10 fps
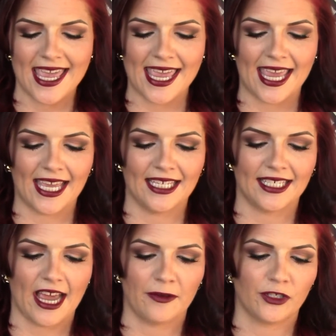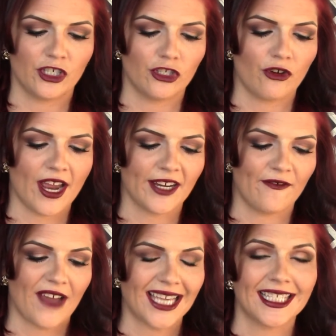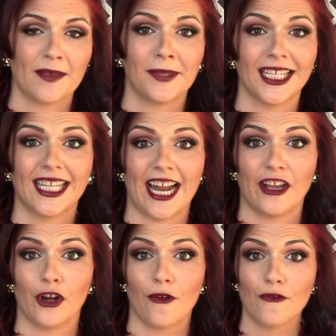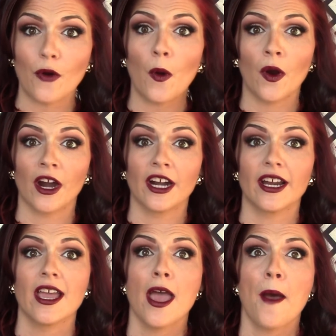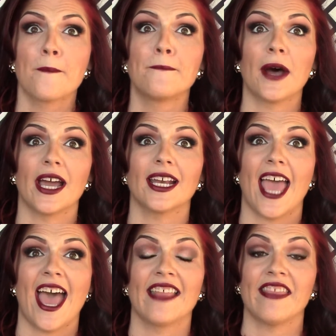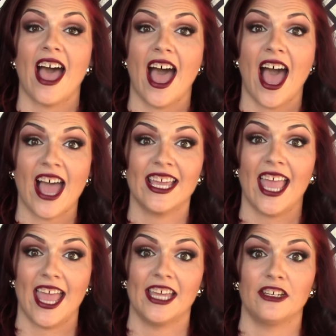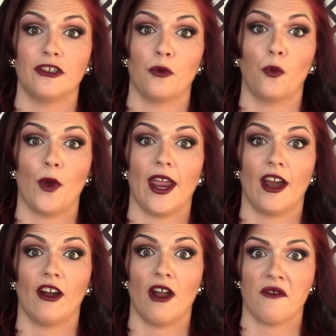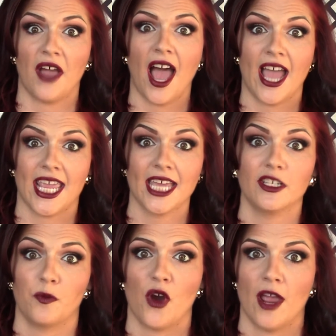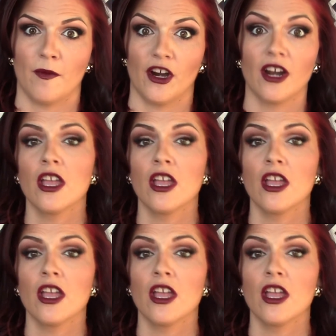and I was just trying to find something that I could afford but had the high-end wear of a high-end primer.